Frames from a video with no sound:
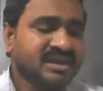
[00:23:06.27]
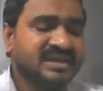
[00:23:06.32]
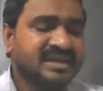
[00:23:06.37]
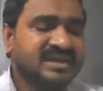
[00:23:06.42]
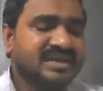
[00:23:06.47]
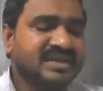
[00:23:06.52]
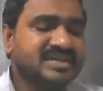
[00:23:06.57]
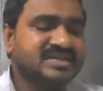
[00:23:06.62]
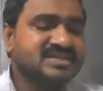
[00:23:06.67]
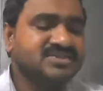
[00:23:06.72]

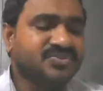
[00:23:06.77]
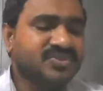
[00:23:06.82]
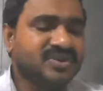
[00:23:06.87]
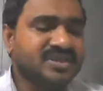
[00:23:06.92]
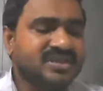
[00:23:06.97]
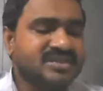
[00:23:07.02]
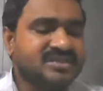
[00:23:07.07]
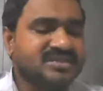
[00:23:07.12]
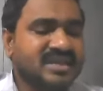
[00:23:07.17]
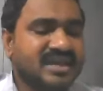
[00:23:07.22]
it is for
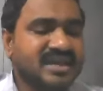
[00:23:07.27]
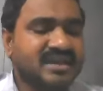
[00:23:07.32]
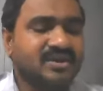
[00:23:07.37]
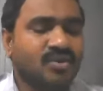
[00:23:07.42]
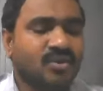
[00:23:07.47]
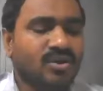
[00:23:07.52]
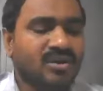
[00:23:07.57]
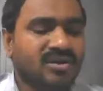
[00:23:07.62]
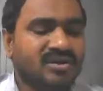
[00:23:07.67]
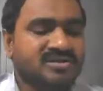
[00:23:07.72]
the
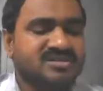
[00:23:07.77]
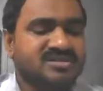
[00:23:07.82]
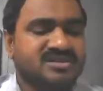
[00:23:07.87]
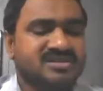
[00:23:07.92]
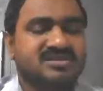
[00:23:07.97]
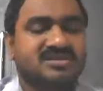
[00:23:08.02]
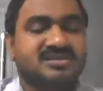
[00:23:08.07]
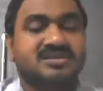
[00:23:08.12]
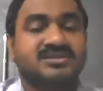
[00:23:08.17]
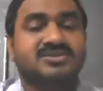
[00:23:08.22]

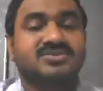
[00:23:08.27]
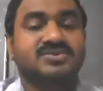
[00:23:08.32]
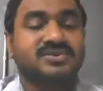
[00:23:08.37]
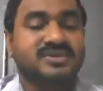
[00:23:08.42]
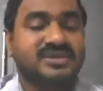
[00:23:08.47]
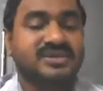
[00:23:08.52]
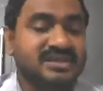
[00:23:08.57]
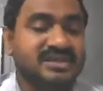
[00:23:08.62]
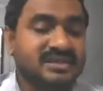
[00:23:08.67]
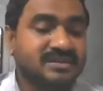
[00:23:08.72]
psychologist to
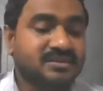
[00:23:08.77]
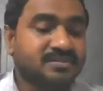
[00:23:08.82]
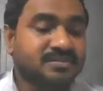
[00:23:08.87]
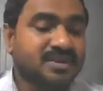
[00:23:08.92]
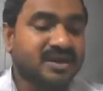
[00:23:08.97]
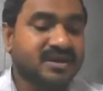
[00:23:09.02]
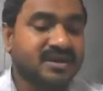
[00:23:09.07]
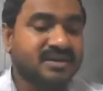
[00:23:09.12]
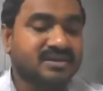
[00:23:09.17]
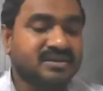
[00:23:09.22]

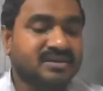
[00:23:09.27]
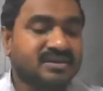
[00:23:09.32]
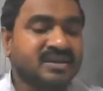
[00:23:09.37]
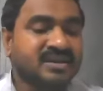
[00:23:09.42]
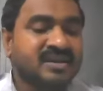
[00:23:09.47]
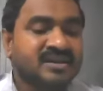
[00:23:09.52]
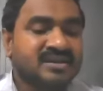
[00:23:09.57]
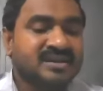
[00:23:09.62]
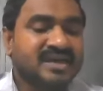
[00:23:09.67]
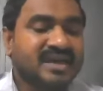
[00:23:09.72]
determine
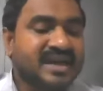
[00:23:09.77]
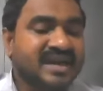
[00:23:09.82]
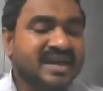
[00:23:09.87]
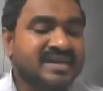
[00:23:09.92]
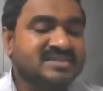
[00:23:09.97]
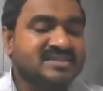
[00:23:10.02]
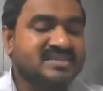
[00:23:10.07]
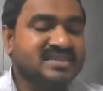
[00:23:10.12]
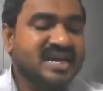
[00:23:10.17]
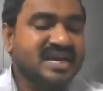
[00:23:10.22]
the
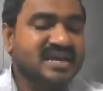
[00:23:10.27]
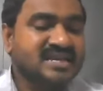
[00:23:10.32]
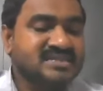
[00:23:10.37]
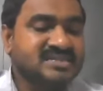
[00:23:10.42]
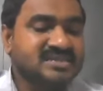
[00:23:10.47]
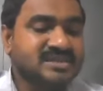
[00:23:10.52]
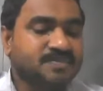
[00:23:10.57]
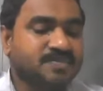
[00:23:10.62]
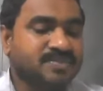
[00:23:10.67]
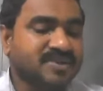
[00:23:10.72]

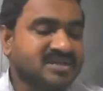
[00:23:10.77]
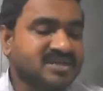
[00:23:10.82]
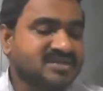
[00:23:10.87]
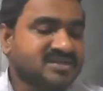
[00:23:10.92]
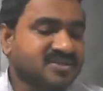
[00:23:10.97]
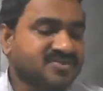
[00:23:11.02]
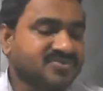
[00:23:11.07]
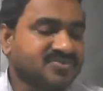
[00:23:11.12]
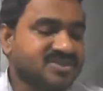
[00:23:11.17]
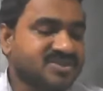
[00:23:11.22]
exact place
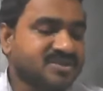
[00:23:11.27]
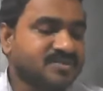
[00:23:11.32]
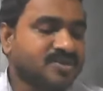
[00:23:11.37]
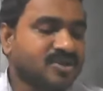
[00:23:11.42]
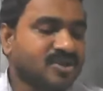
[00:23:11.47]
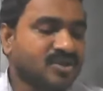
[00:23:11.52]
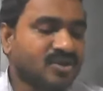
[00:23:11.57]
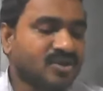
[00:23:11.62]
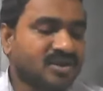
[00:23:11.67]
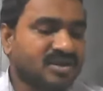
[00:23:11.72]
of
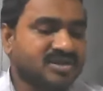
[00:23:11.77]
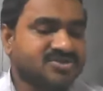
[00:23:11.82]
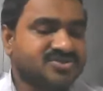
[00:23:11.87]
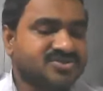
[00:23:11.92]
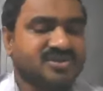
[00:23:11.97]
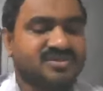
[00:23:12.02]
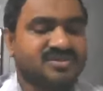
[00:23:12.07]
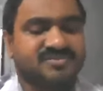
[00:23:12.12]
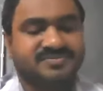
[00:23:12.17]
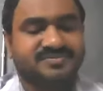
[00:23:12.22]

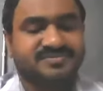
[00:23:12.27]
semiology.